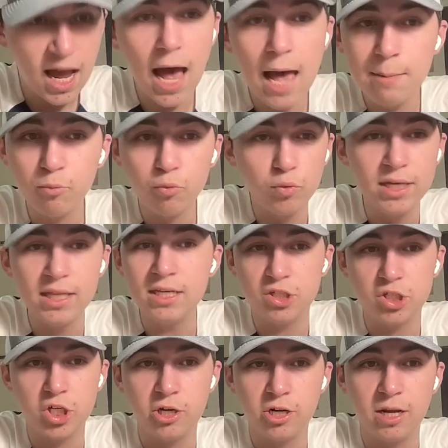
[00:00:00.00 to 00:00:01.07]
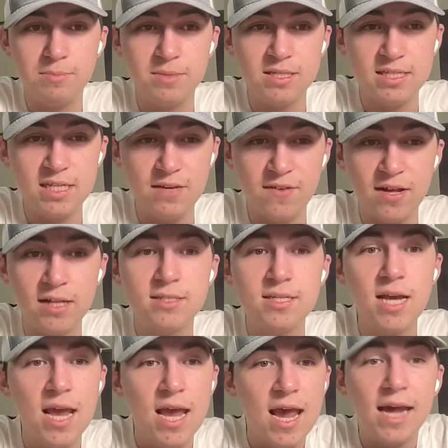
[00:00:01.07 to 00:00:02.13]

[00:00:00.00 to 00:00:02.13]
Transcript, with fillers: I'm really shoring up this defense,